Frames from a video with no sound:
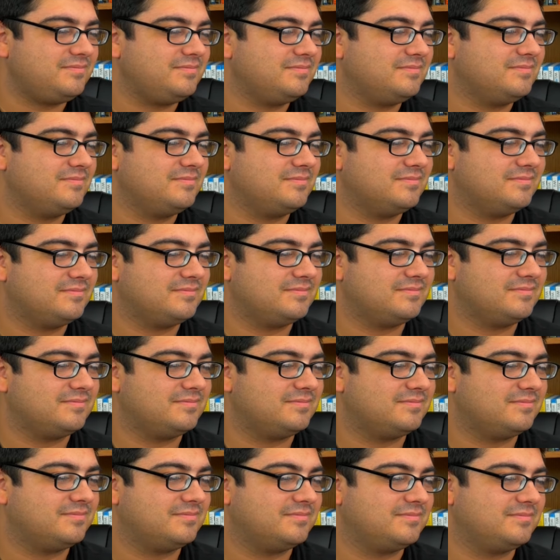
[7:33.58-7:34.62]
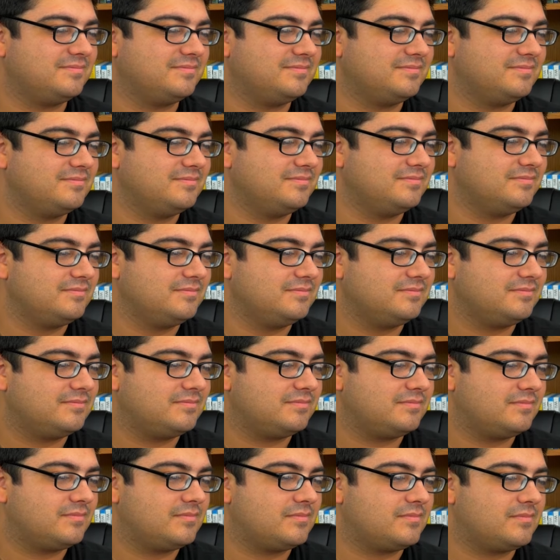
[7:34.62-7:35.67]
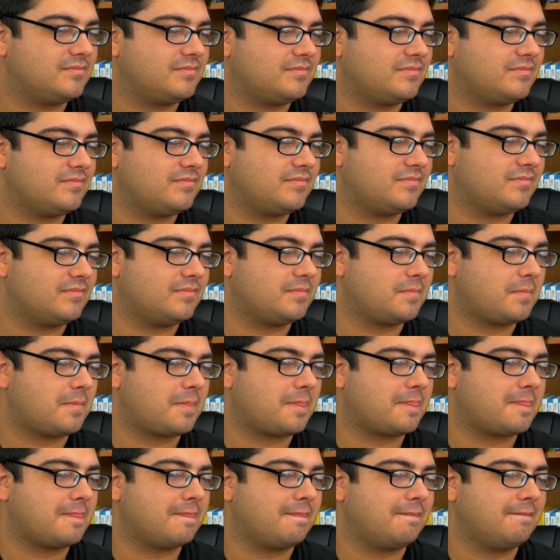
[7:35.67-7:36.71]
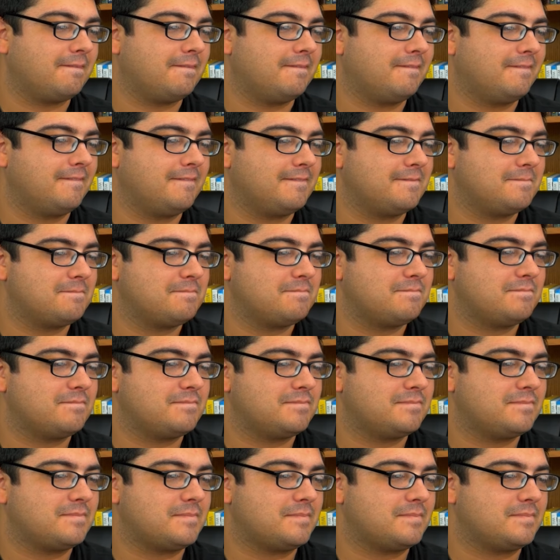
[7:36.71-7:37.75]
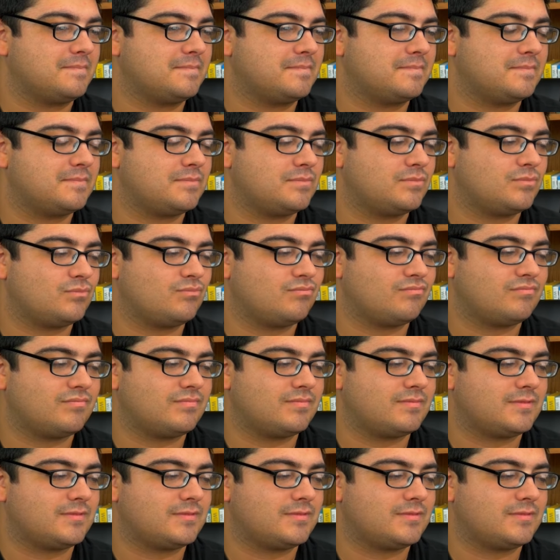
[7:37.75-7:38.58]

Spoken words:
(silent)